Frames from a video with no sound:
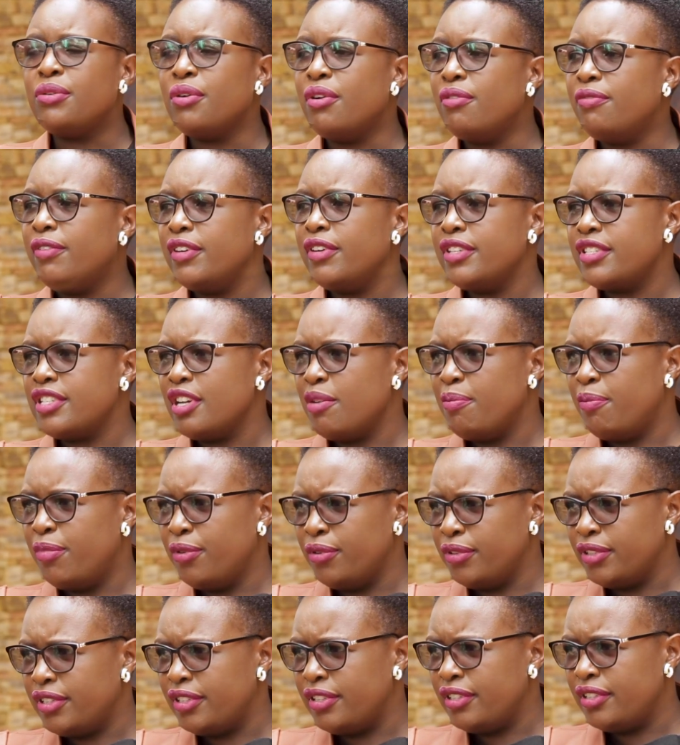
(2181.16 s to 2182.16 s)
offer
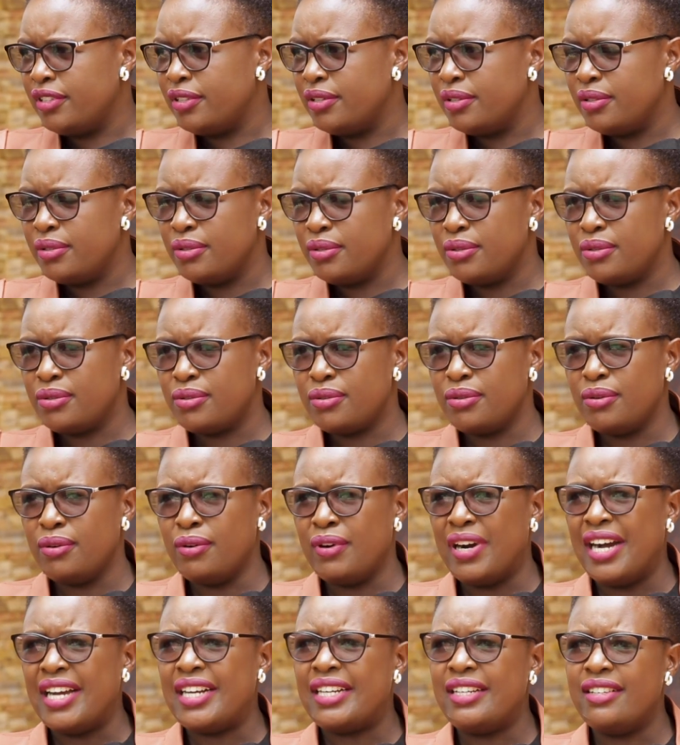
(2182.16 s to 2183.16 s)
support.
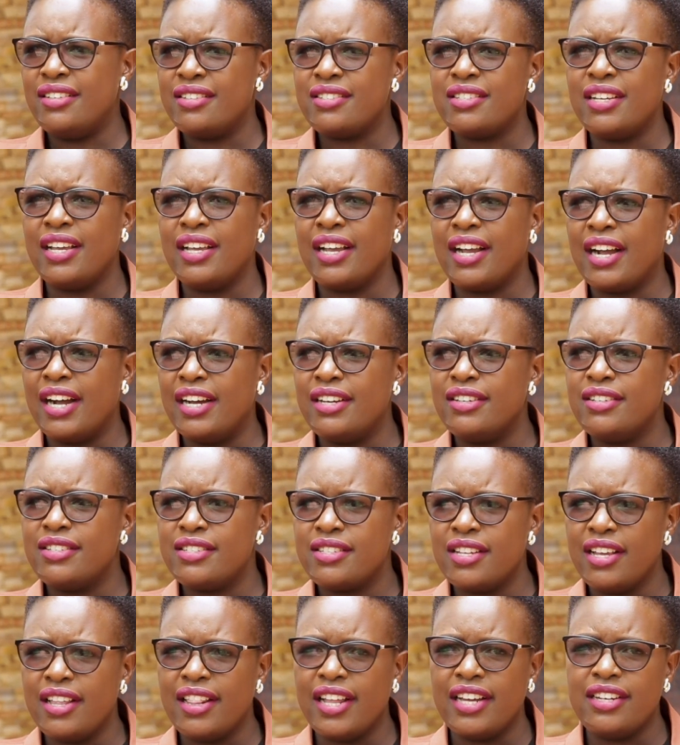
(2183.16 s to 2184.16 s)
So at least I can
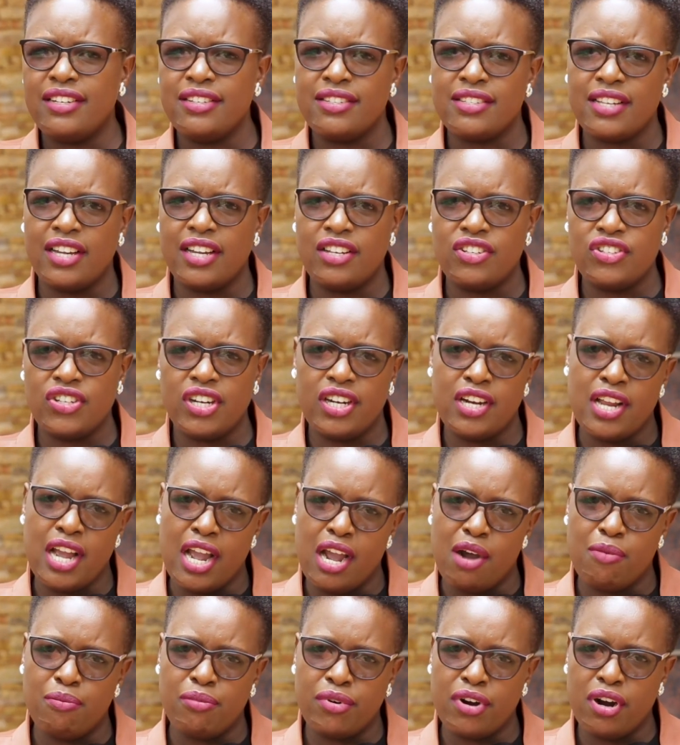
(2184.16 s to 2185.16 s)
say that is a journey I
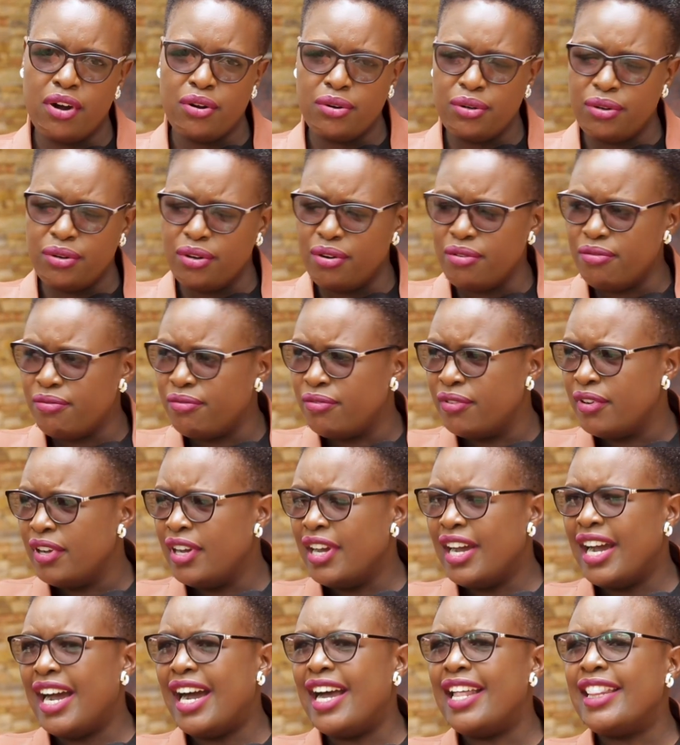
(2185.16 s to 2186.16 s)
am proud of,
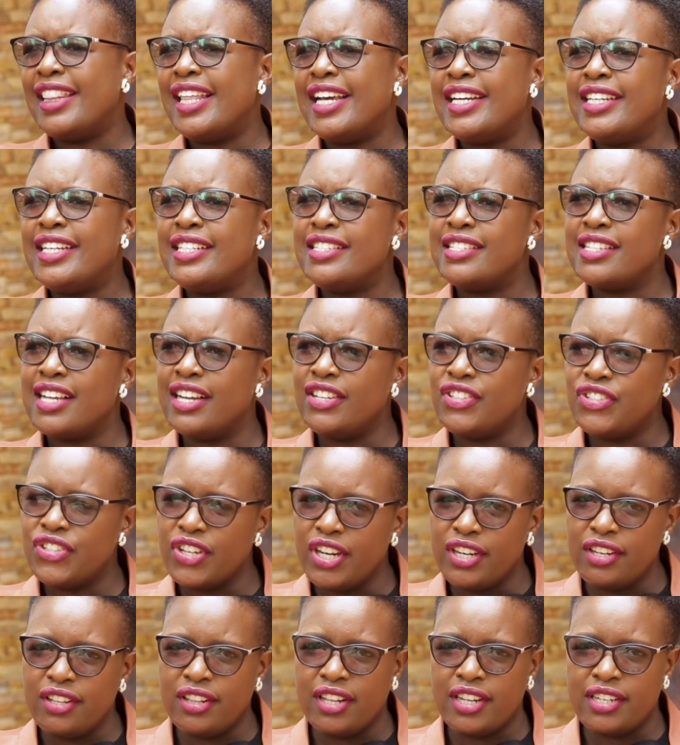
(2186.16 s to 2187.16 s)
and that is a
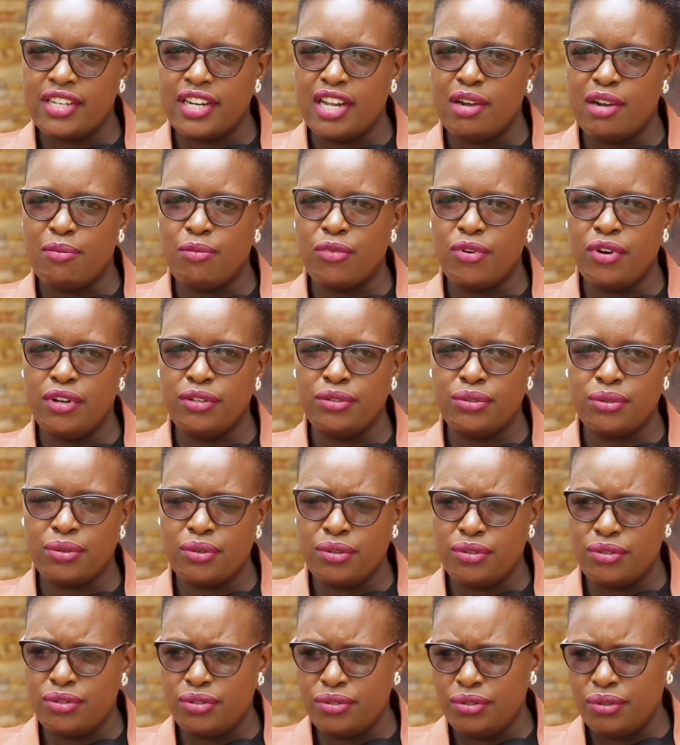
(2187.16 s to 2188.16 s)
journey that I am going to
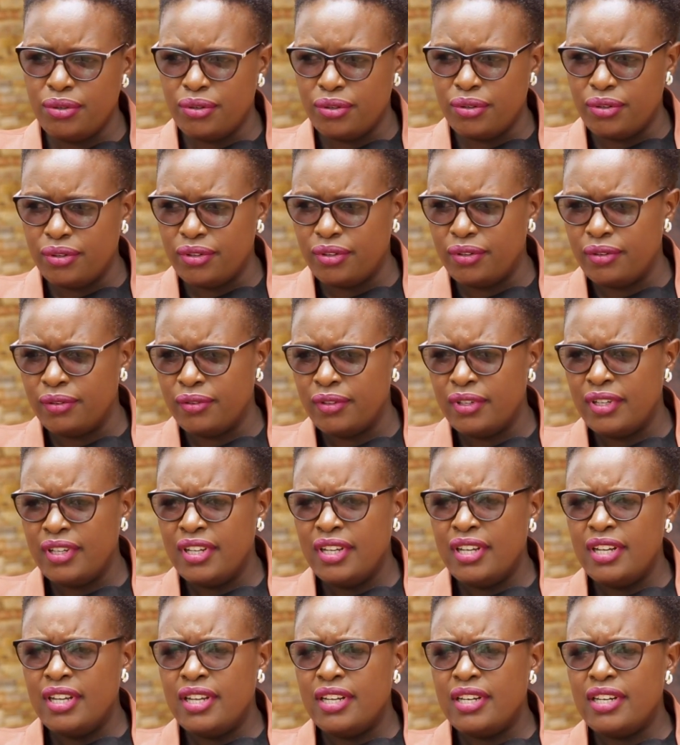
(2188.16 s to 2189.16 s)
continue on.
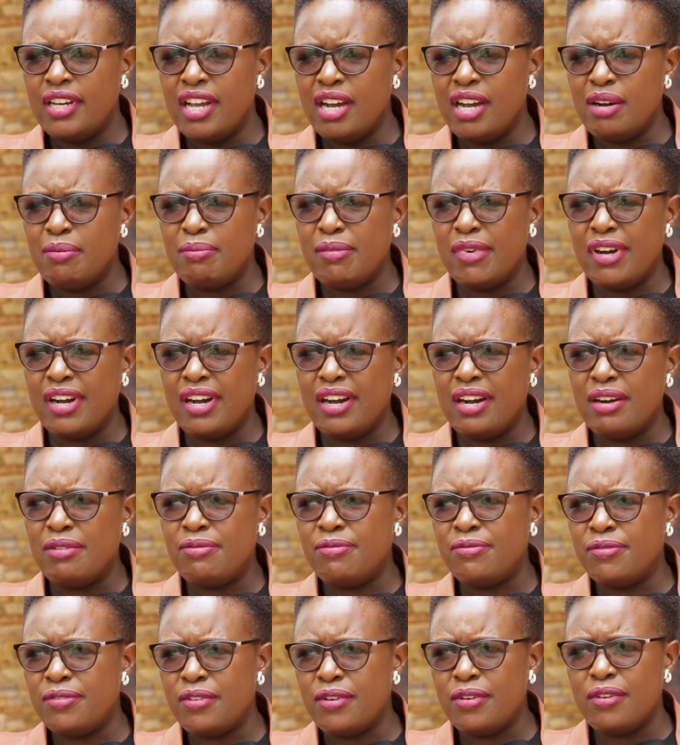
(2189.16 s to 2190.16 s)
Number
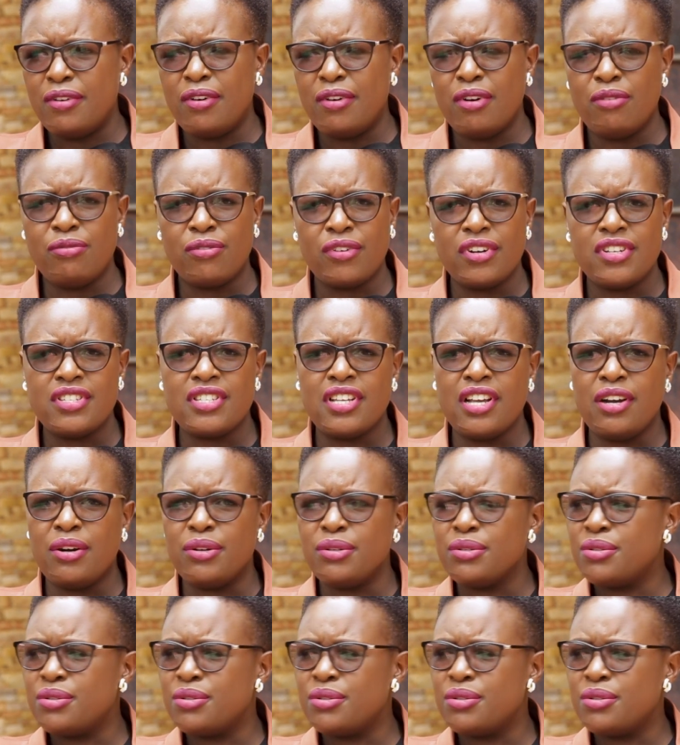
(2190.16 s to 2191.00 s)
4, of course, I